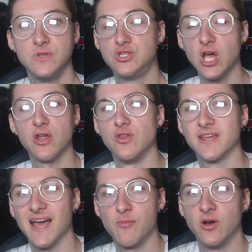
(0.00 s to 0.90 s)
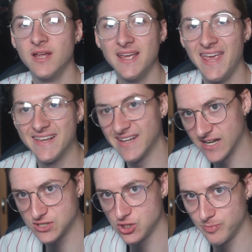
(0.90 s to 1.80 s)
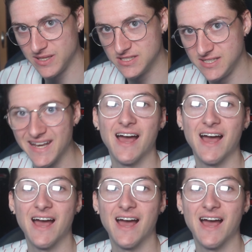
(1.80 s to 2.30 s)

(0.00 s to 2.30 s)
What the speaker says: You turn on the camera, it connects to your PC.